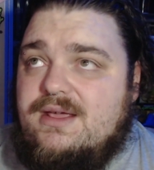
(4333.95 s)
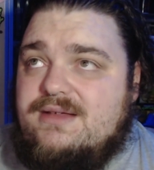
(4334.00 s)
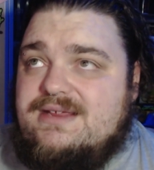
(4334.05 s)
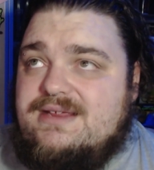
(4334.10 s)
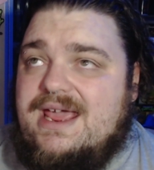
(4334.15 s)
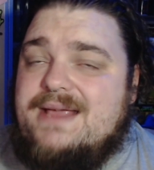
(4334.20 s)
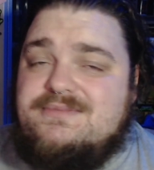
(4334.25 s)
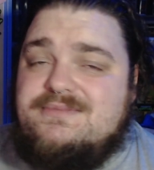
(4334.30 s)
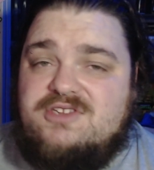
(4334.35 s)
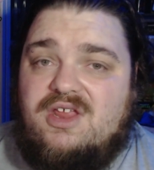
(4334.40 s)

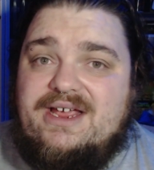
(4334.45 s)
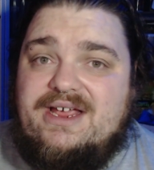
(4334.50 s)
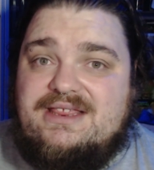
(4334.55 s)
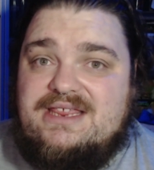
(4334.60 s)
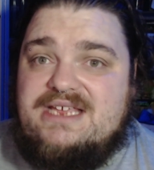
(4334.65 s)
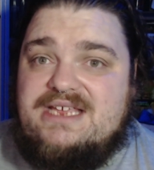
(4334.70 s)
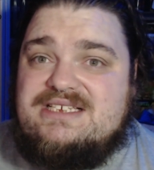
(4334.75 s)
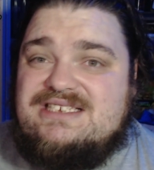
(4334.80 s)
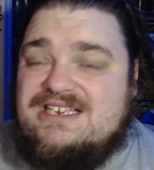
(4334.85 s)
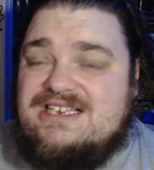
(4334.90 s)
games like
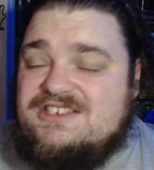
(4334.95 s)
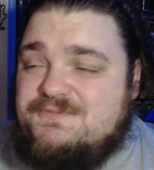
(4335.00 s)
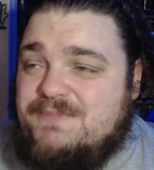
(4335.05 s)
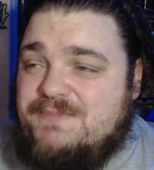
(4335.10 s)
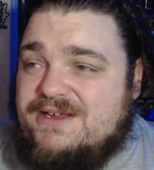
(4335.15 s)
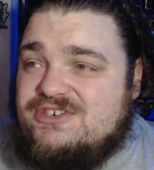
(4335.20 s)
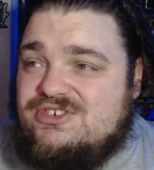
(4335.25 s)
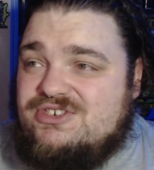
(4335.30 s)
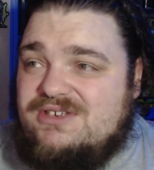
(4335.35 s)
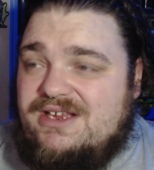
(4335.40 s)
this,
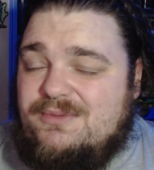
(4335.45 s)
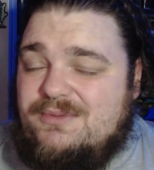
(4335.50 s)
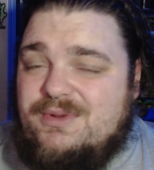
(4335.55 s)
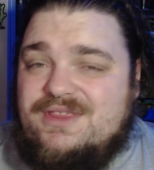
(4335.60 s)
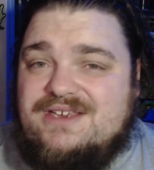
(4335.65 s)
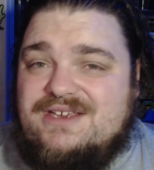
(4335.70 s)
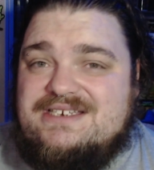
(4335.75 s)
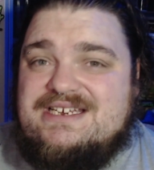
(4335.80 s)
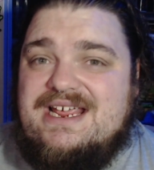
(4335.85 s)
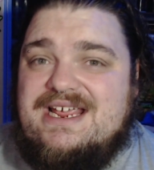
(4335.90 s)
especially with
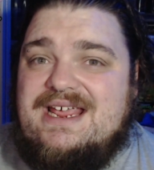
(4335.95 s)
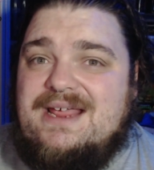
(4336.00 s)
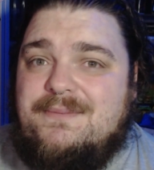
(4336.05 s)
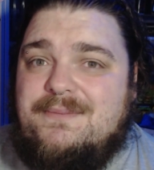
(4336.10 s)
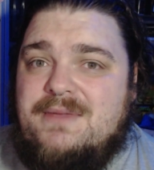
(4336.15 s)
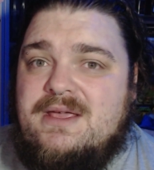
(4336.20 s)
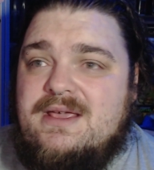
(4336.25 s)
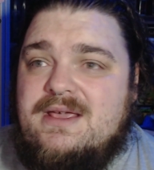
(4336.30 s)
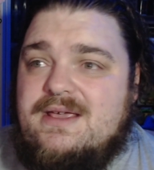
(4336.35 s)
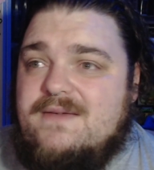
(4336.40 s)
a
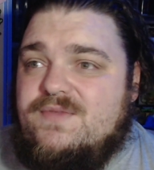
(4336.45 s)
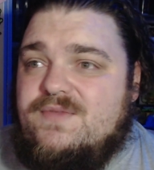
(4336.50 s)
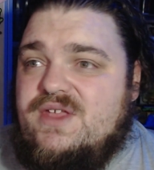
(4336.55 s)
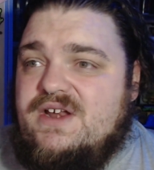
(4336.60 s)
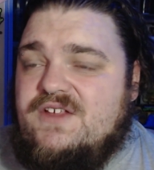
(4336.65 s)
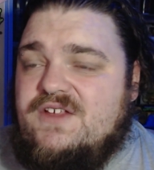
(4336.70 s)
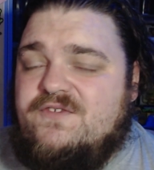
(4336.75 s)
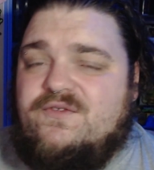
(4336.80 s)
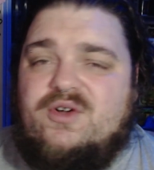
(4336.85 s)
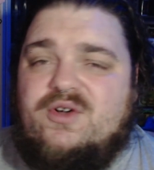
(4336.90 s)
team that
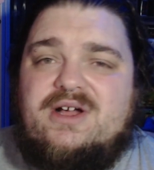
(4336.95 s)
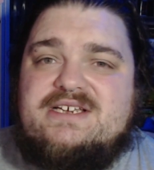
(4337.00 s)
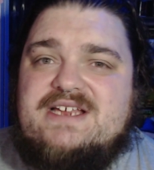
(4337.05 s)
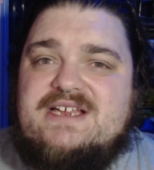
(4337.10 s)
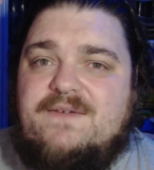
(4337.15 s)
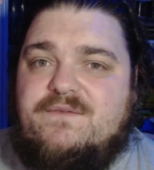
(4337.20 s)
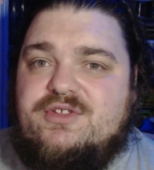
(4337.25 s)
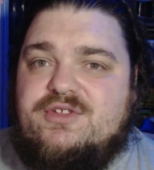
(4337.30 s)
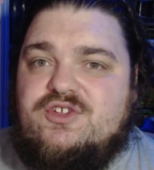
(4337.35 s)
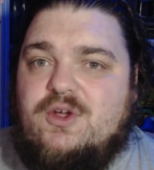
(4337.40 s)
is
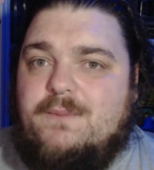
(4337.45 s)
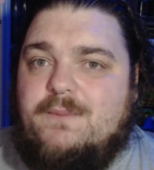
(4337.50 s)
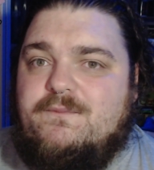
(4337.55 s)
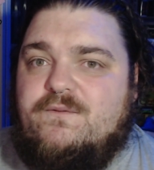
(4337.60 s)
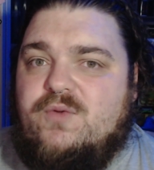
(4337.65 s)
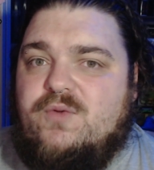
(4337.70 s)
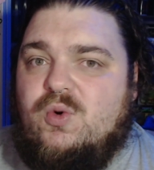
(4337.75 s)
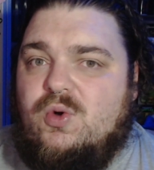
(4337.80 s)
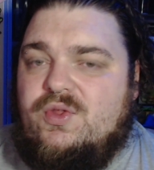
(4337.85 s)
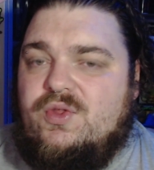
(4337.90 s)
fighting for top
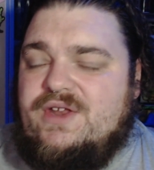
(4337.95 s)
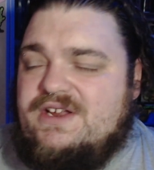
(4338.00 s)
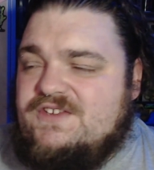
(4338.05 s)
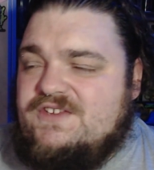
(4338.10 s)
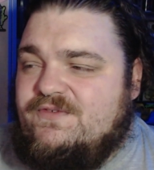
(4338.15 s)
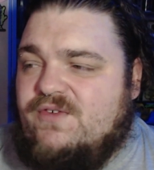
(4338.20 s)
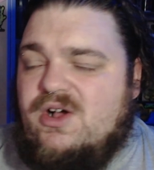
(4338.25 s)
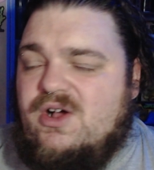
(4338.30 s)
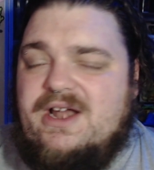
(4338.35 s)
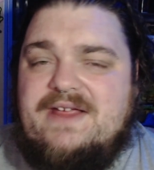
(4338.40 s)
4, that is
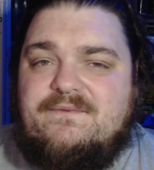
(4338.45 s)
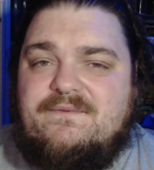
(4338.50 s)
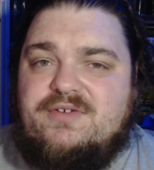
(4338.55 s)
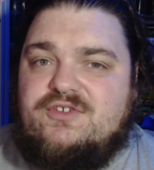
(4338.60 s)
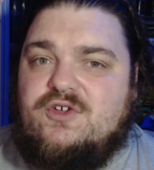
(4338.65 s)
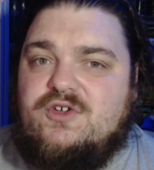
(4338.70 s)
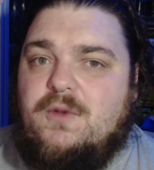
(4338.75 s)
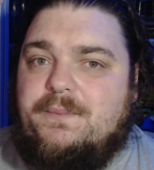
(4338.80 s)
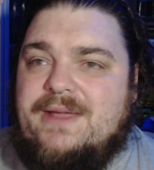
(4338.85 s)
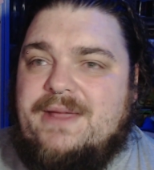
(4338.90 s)
fighting for
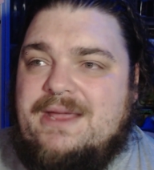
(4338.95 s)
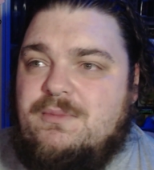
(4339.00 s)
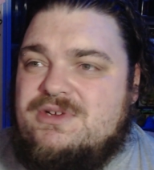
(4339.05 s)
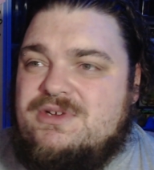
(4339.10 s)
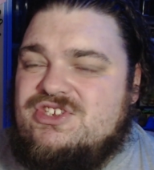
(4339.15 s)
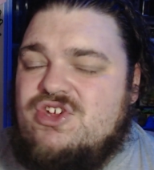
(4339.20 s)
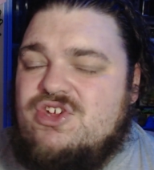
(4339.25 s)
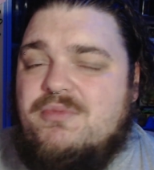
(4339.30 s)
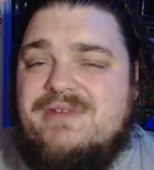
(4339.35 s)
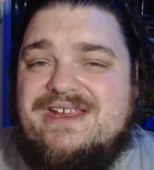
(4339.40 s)
top 8 with
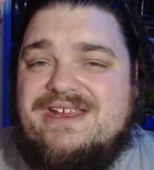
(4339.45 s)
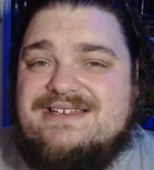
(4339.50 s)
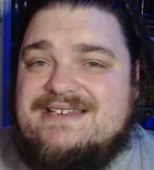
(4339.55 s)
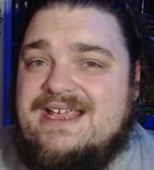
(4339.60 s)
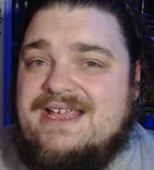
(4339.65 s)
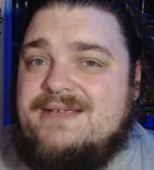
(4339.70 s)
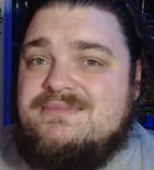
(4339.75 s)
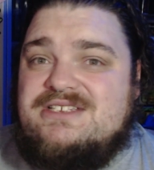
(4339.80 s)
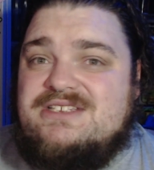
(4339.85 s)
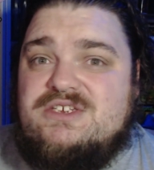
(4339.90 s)
so many
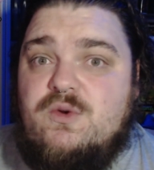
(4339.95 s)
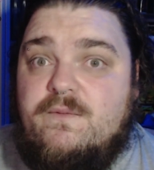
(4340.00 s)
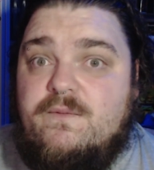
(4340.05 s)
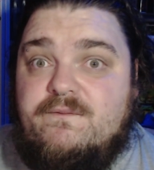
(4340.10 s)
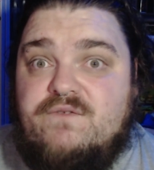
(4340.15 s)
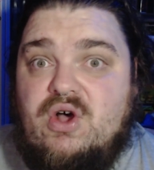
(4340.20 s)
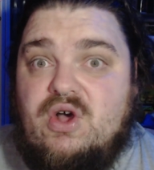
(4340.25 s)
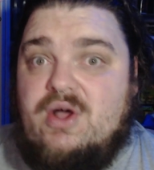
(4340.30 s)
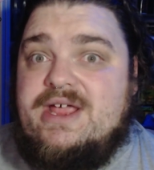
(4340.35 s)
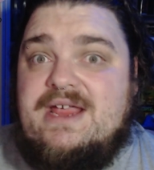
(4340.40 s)
teams still
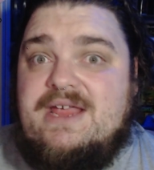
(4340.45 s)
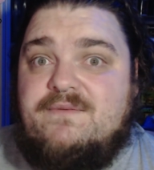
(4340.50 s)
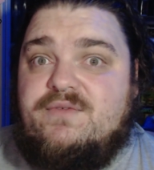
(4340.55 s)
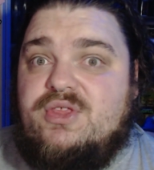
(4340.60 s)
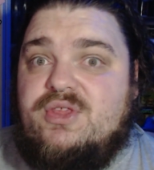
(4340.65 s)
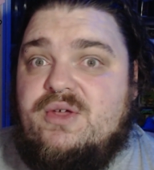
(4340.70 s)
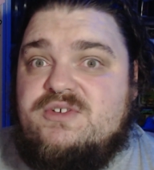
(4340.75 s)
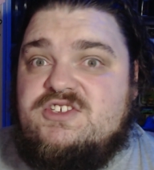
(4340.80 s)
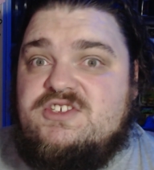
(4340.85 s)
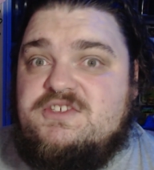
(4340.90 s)
vying for
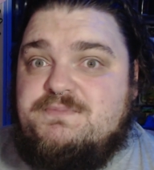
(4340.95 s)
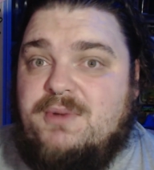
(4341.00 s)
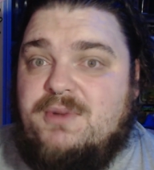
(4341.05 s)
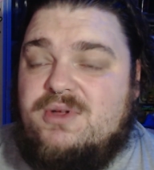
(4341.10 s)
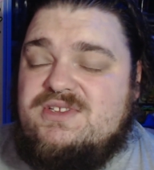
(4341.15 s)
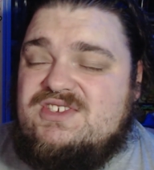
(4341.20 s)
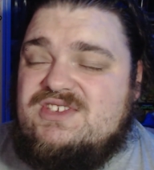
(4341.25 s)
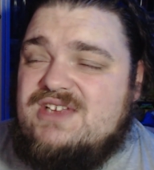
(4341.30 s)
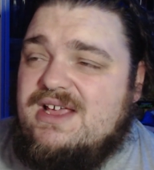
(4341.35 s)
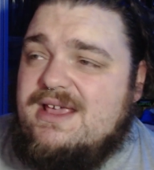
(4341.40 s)
those
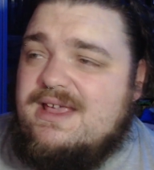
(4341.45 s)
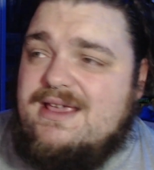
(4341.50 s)
spots.